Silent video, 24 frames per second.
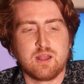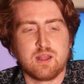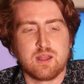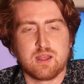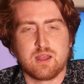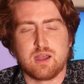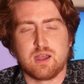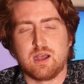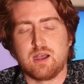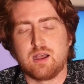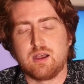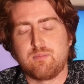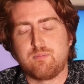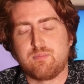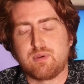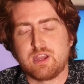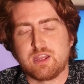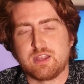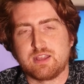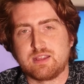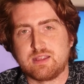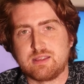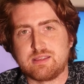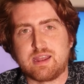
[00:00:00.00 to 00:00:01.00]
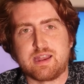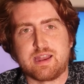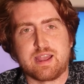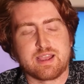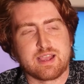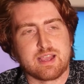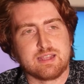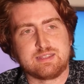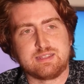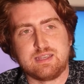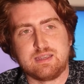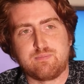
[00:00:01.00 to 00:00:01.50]
But then I
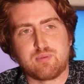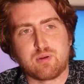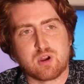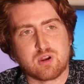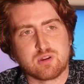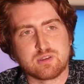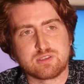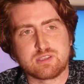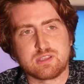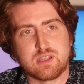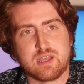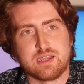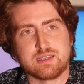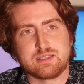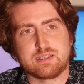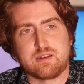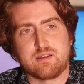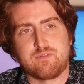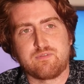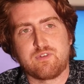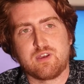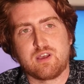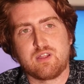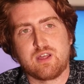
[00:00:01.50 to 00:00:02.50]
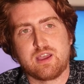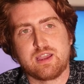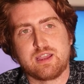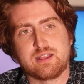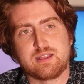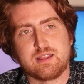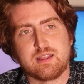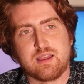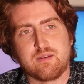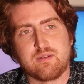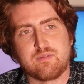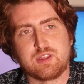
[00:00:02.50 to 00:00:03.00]
got depersonalized, and I felt like
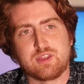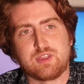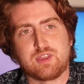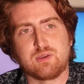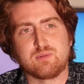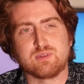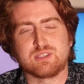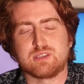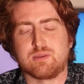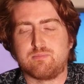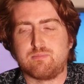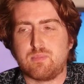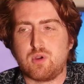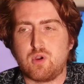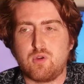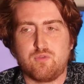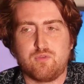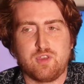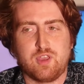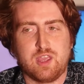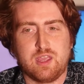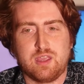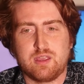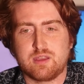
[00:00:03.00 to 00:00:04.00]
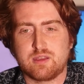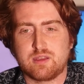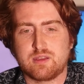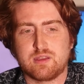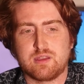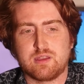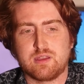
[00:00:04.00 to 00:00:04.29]
everything was a movie.